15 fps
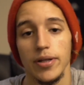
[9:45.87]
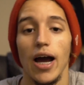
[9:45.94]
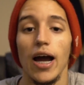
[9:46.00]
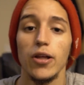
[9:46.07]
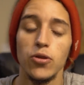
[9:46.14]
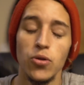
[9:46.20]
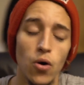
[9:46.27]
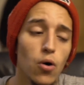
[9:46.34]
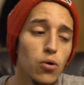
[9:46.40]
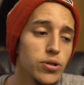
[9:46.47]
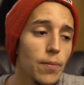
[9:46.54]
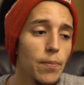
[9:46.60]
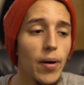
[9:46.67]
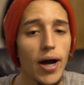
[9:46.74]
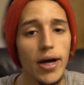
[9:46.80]
I know
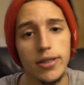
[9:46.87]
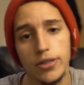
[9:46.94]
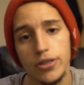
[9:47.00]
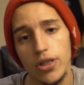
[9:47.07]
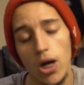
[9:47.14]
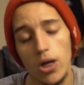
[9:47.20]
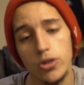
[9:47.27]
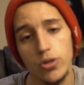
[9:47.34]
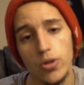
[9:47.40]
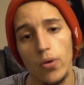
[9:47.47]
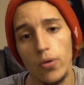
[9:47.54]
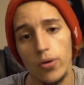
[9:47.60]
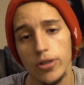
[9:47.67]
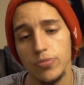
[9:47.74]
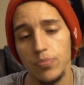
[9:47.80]
Depay does not
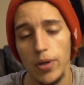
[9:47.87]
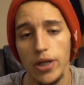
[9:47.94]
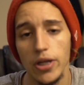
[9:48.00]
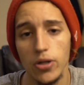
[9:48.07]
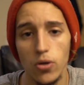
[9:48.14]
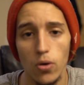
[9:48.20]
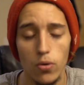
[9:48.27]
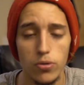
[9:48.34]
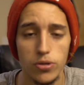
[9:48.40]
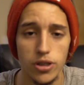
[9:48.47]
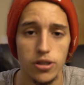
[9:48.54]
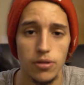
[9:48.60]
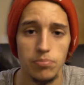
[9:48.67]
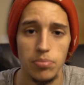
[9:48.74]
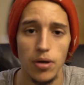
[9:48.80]
score as many goals as
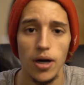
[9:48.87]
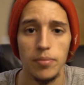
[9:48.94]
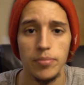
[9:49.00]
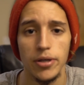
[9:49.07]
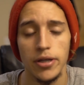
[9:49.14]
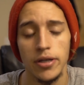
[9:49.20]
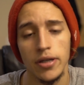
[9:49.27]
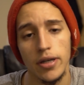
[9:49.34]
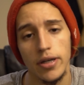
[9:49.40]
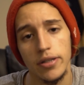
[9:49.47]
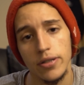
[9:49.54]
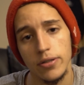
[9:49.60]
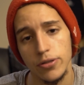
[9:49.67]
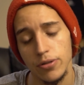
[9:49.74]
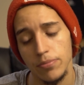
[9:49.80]
Aubameyang, and
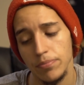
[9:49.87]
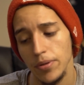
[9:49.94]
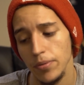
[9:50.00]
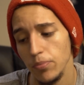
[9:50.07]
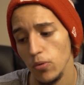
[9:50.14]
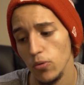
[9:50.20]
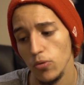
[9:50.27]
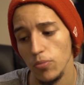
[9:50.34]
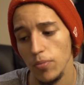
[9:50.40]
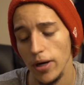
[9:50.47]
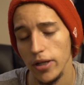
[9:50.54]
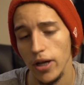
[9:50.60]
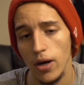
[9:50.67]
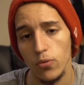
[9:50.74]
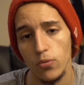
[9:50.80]
there's some people who might
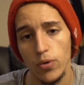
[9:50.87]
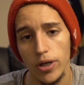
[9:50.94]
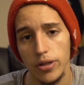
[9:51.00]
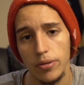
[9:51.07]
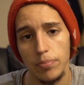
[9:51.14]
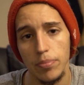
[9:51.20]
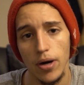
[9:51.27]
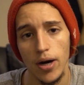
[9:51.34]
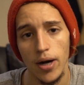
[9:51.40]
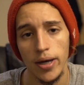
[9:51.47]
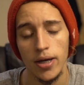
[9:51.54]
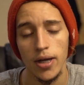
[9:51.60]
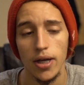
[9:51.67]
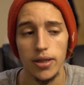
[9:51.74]
not rate Depay.